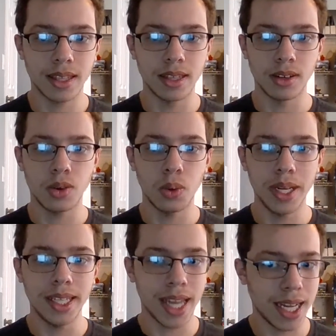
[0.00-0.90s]
the
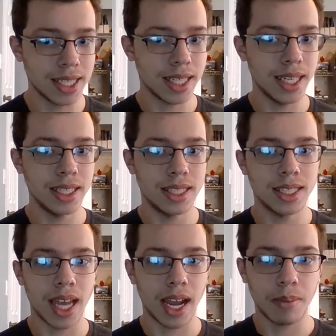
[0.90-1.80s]
Queen asking
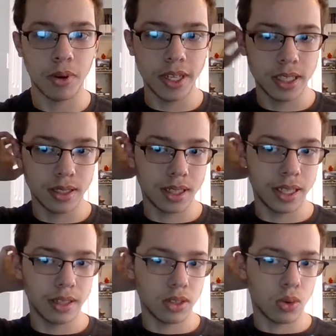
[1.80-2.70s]
Sackboy to
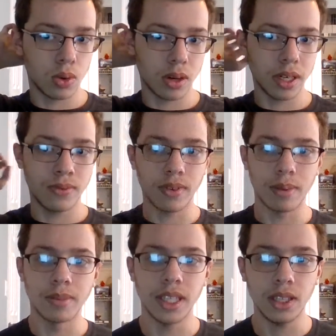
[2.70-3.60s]
clear the Horde
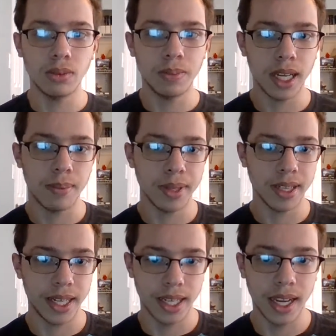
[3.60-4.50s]
from Little Big
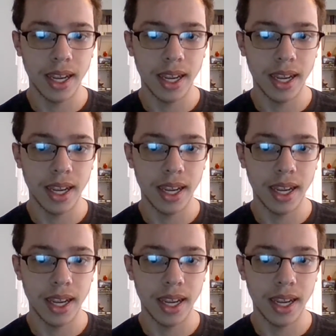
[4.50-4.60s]
Planet.